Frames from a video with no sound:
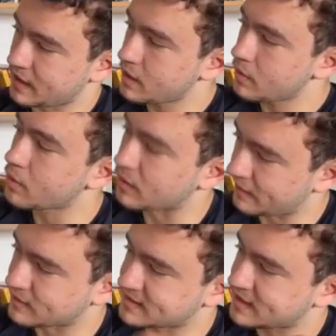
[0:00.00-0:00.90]
You'll have a
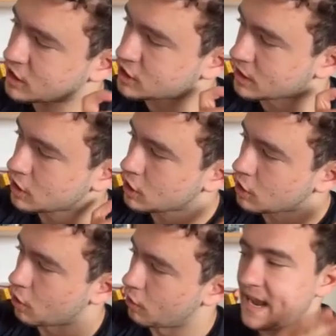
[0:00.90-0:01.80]
section
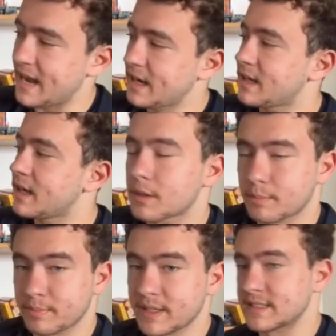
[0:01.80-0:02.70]
of hanging
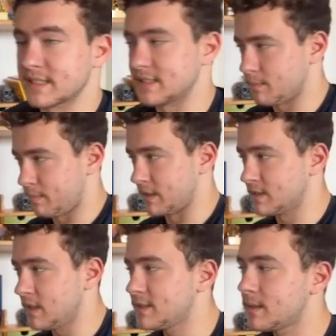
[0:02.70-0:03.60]
pieces puzzles.